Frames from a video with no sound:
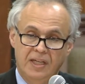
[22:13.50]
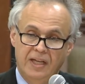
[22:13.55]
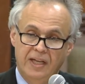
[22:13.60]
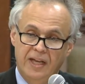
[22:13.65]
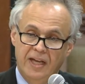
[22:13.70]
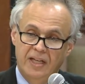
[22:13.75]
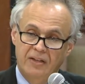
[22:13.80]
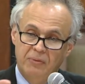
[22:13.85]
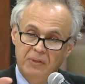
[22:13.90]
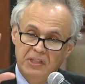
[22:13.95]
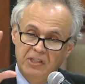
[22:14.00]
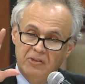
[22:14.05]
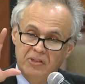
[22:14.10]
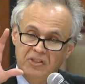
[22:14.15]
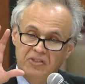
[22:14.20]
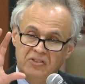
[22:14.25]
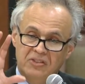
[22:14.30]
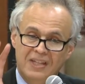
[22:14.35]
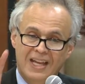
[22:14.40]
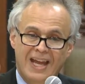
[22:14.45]
And if we took
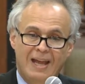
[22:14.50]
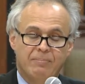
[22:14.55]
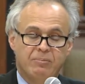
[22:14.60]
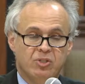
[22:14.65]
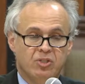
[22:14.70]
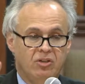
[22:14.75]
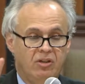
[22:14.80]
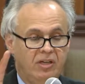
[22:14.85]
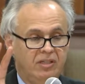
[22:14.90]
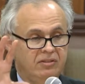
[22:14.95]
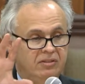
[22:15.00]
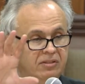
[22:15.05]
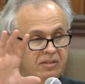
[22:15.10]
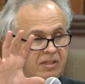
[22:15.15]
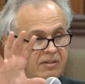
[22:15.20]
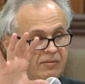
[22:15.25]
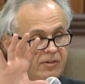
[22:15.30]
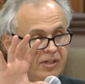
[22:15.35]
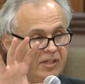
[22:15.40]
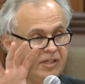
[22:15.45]
a snapshot
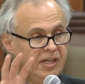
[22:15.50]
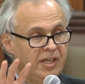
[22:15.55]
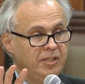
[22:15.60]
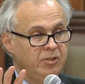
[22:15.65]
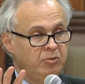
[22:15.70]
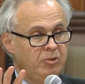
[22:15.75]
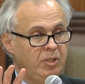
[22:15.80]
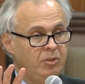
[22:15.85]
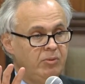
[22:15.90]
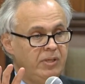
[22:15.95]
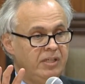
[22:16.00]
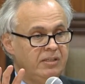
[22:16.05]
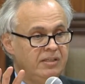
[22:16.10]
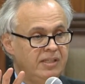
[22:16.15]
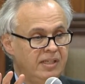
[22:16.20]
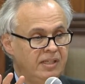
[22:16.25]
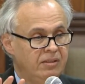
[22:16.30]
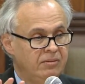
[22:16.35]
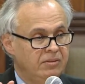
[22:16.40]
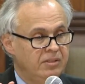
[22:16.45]
of our country right
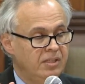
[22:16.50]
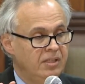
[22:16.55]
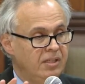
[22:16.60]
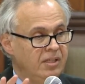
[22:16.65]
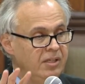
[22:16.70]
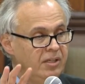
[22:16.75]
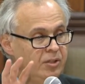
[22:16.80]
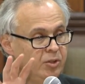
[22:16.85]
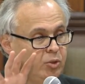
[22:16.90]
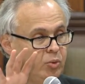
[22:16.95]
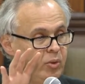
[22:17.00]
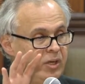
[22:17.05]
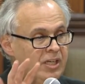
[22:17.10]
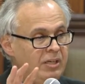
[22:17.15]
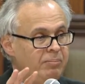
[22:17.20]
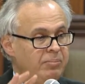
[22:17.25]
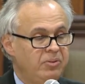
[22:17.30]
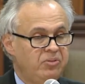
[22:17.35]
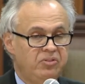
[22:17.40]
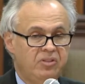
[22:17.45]
now,
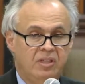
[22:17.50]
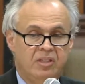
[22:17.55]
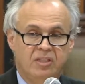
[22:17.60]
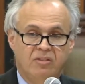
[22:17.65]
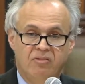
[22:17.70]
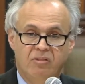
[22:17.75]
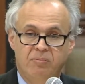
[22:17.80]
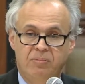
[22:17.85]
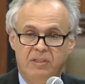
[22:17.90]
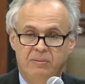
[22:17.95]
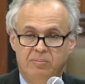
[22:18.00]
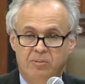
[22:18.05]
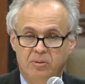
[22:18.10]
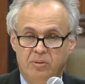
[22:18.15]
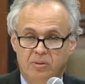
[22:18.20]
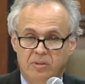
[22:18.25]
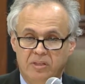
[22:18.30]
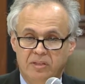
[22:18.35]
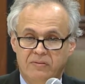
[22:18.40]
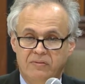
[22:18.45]
20% of the people
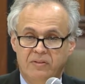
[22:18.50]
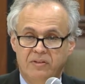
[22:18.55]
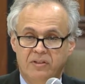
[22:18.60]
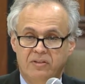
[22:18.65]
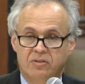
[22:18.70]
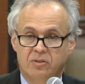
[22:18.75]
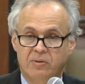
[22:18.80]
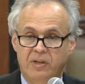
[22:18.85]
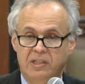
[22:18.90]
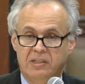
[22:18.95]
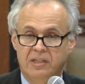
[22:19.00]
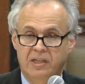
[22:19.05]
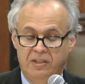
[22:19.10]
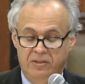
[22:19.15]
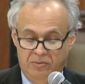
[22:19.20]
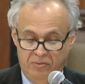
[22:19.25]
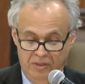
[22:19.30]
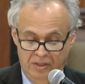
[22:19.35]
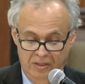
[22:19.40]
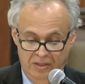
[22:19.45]
who live in this great
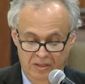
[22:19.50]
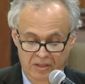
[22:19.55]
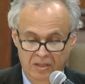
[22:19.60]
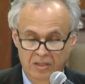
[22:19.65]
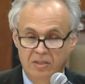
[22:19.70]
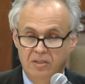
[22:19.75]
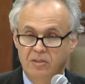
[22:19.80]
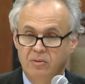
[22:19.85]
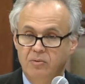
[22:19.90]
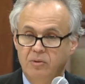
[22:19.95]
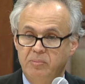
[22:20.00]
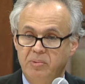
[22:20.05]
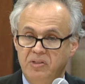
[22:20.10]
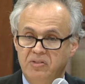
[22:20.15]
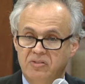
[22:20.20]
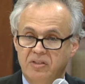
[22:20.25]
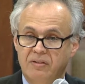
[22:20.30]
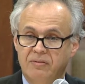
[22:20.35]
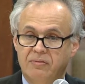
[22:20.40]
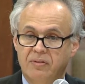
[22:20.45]
country would be
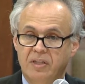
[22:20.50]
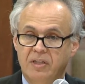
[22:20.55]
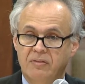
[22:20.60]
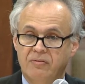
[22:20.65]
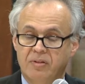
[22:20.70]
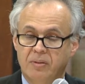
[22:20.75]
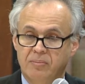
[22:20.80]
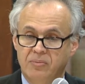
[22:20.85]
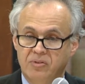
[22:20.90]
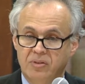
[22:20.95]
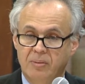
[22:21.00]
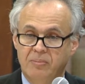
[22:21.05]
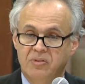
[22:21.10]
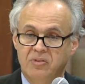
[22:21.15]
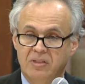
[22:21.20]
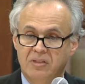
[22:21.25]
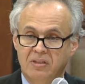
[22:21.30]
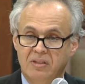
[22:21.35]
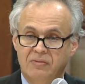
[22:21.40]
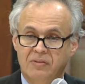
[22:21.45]
suffering from some
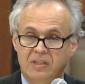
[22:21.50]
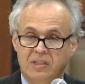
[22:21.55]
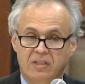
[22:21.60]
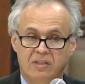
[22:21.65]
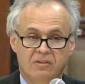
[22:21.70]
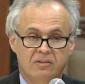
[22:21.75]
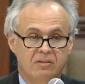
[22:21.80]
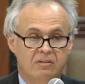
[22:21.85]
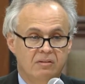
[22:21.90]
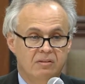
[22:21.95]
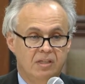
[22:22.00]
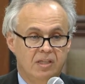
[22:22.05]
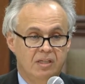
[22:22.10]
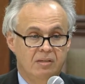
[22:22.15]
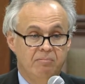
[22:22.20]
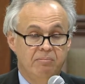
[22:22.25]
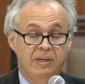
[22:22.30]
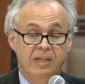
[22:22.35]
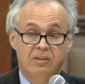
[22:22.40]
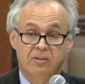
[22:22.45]
significant
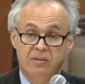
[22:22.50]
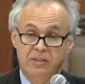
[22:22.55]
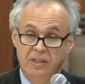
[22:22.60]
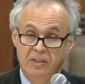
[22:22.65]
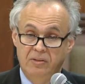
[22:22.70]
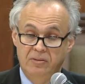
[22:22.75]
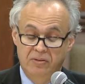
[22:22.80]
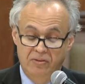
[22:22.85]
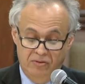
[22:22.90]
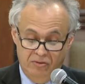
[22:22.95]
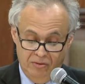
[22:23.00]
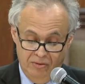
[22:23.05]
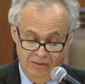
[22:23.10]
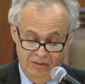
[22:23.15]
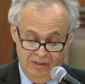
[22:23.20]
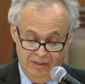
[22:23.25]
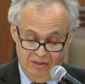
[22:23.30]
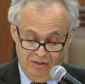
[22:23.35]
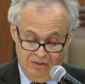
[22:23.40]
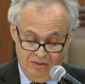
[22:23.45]
uh, mental illness or
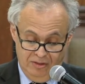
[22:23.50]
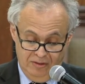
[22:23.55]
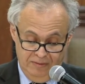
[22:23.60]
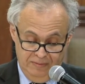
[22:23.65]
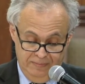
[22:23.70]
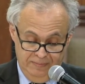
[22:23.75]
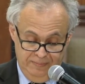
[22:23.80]
addiction.